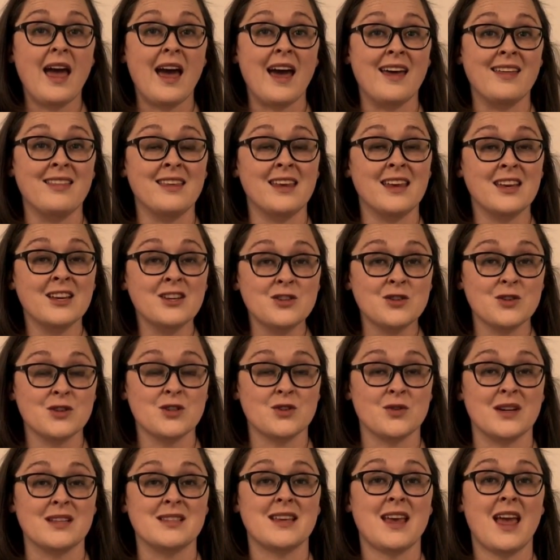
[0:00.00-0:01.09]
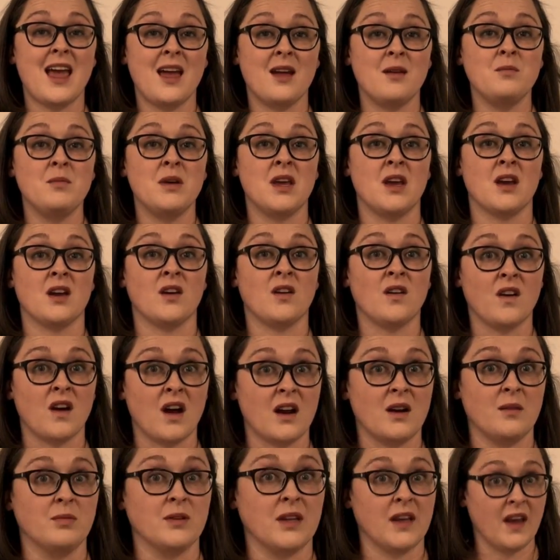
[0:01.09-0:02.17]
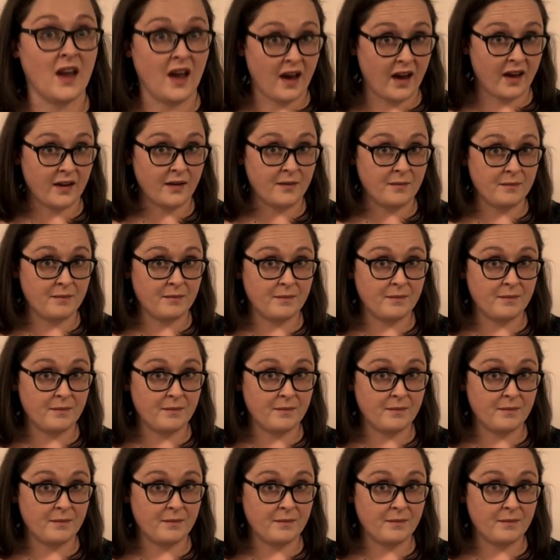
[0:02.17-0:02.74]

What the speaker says: and the interest rates can be incredibly high.